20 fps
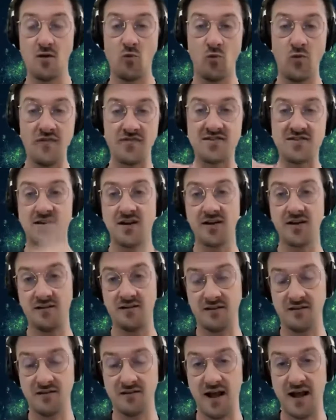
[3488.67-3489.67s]
we've
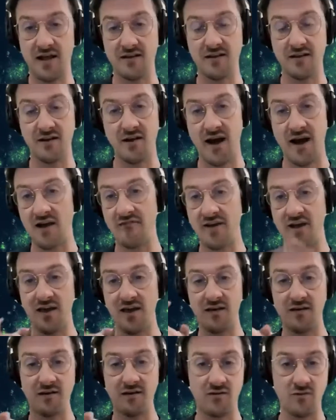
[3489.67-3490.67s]
studied,
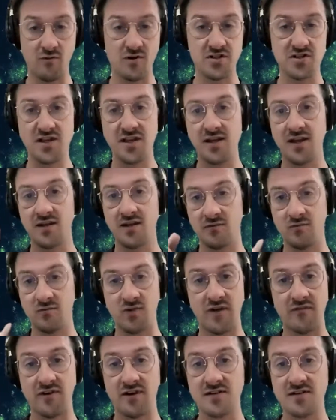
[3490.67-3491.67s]
Aave and Thorchain and
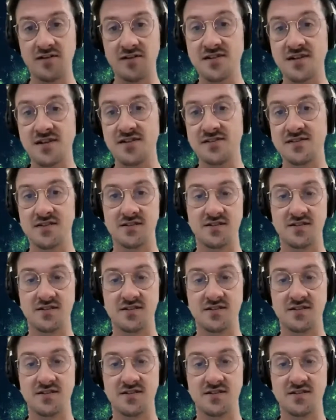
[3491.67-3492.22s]
whatever else it is,